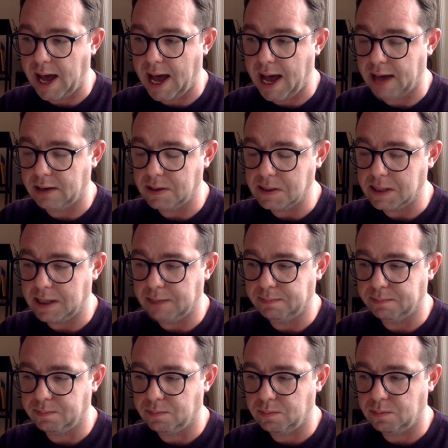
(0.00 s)

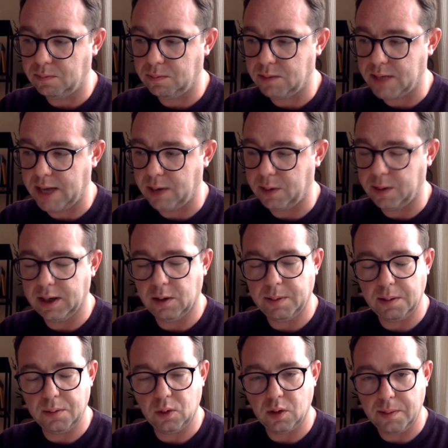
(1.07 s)
and tell you a little
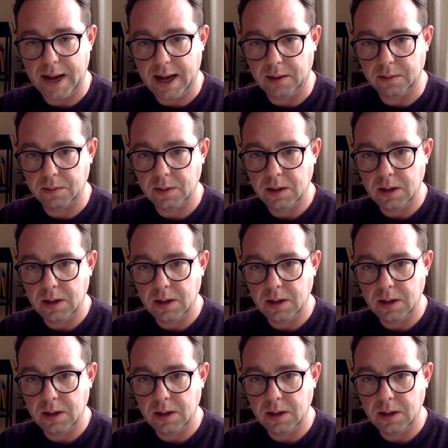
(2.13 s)
bit more about